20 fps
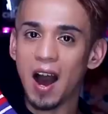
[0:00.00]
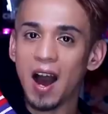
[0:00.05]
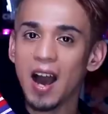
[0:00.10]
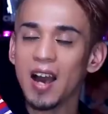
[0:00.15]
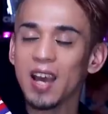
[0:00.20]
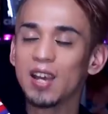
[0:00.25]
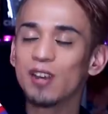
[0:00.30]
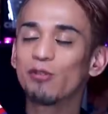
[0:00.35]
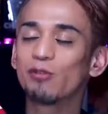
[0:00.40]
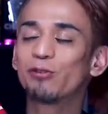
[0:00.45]

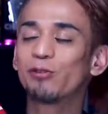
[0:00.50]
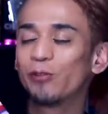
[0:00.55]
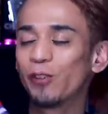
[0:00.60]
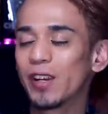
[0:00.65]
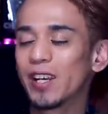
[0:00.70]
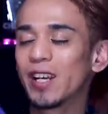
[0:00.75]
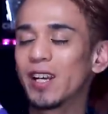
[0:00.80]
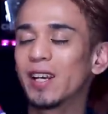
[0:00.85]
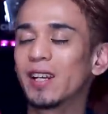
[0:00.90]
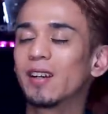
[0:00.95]
I
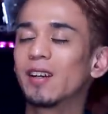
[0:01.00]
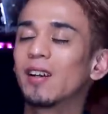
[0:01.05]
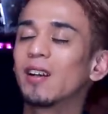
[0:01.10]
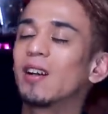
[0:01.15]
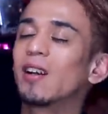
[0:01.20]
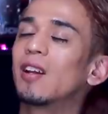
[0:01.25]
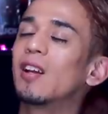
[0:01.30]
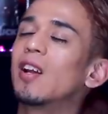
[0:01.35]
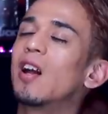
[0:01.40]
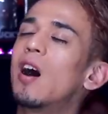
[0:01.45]
freaking
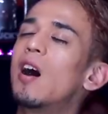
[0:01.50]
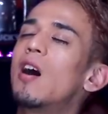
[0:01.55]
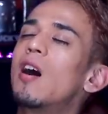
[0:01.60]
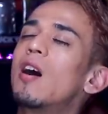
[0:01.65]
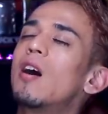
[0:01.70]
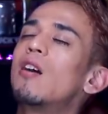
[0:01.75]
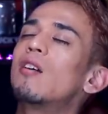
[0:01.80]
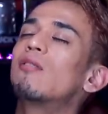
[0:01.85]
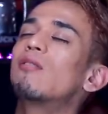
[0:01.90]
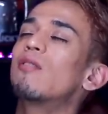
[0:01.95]

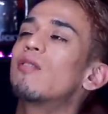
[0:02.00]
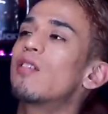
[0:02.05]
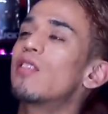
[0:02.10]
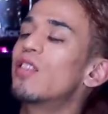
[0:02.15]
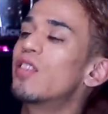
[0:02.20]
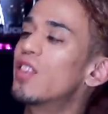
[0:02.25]
love